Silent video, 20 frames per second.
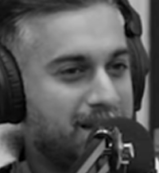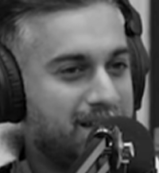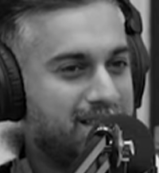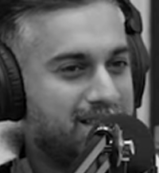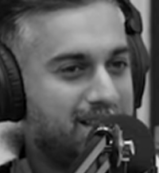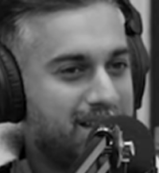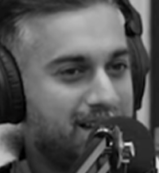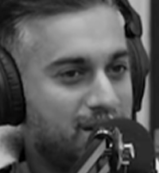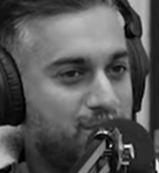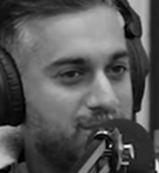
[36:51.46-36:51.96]

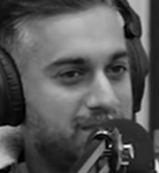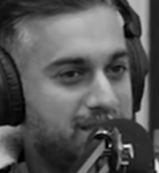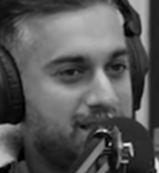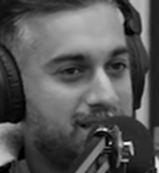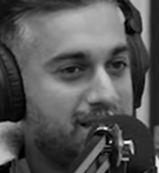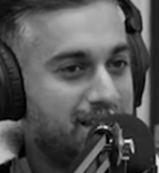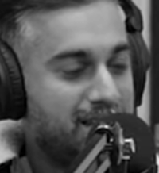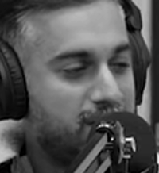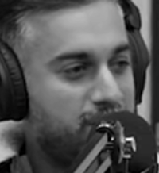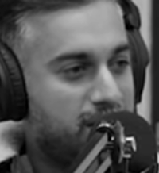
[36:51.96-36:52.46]
And then I
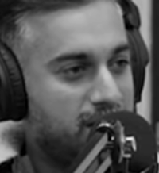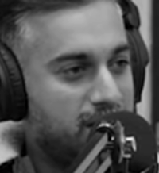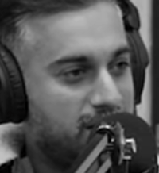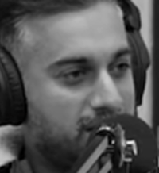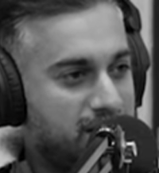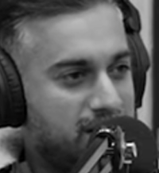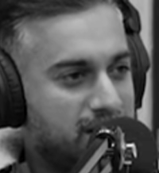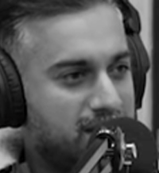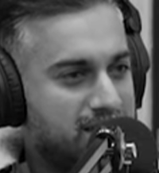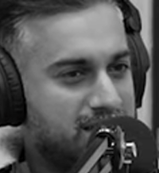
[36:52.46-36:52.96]
was thinking
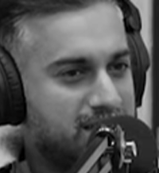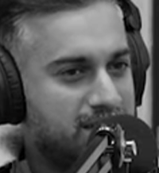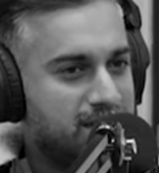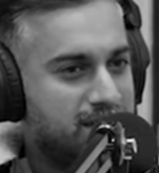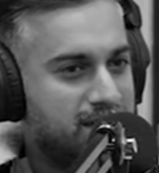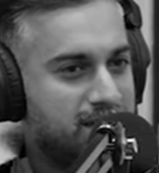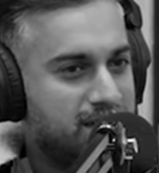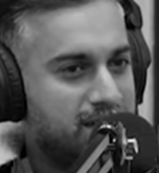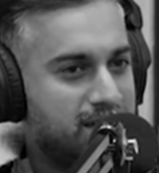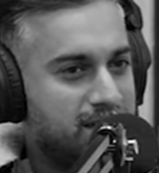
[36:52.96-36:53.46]
about her. I
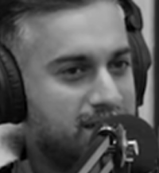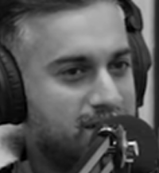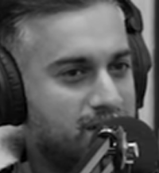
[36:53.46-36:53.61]
said,